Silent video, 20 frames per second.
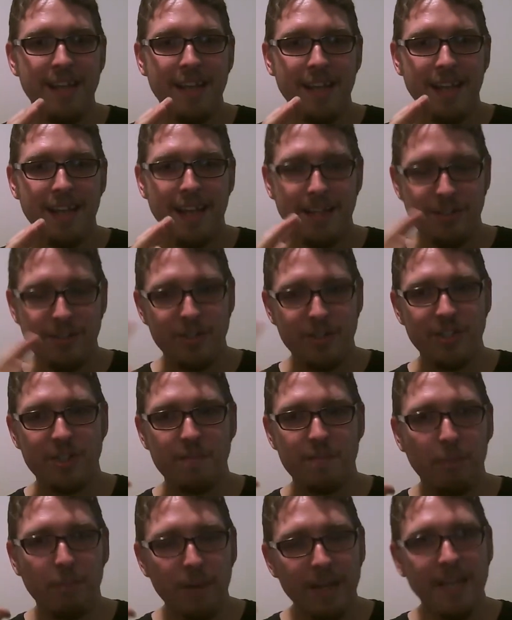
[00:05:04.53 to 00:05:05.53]
it's
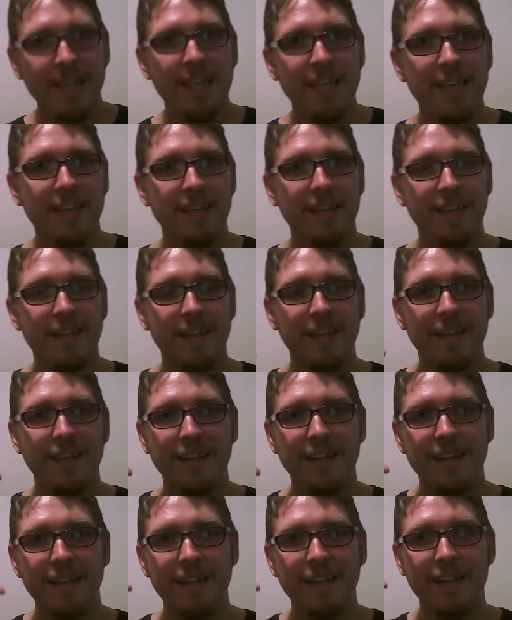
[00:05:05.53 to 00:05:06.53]
just bringing
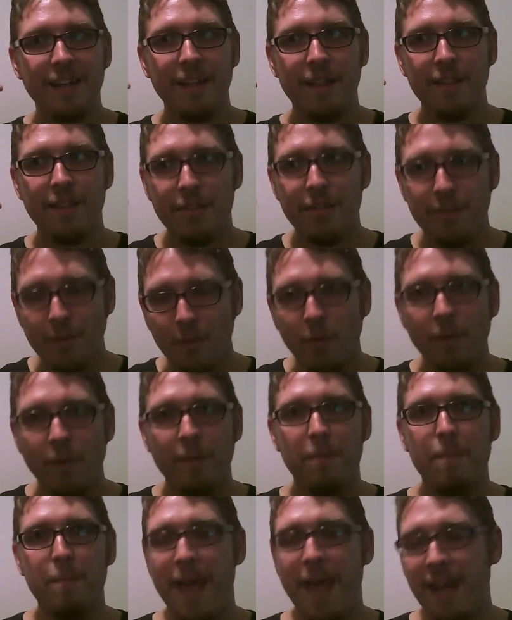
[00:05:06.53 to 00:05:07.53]

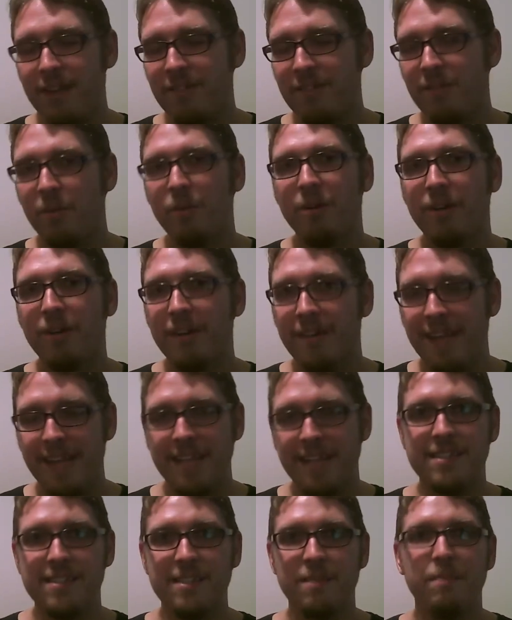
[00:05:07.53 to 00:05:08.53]
thought back to where it
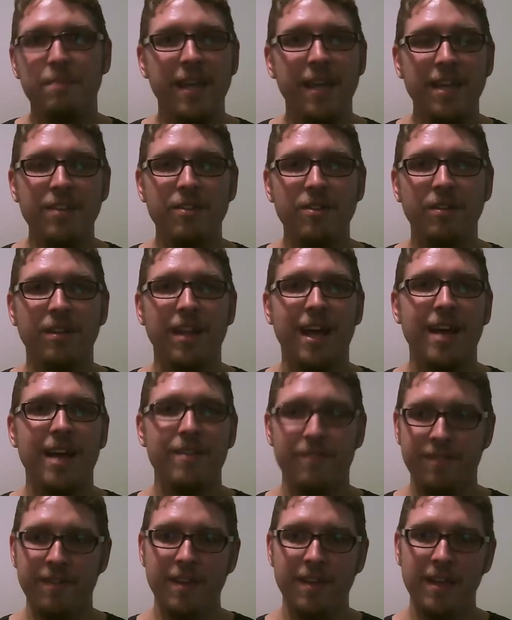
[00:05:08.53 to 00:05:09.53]
needs to be in your
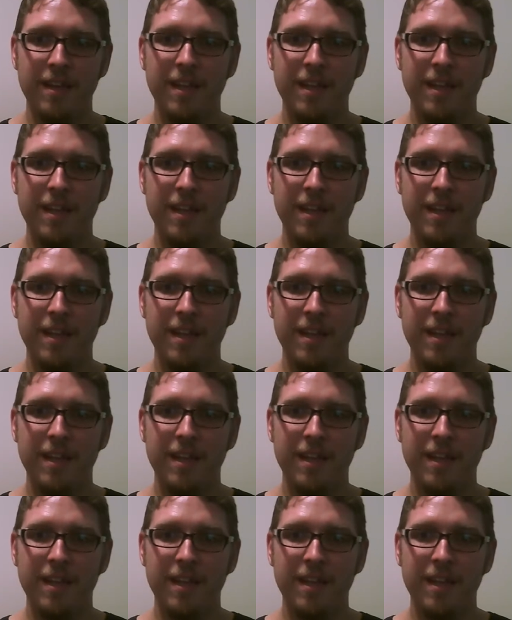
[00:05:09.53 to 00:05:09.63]
life.